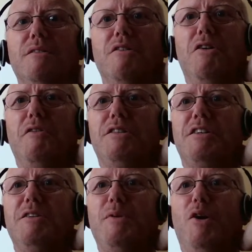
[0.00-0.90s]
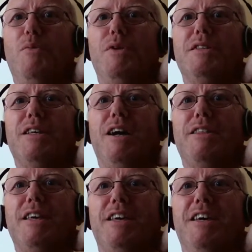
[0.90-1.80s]
No, it's going to be hopeless, I
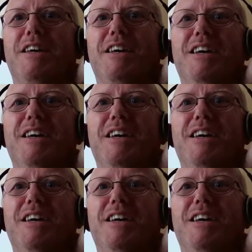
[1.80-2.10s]
think.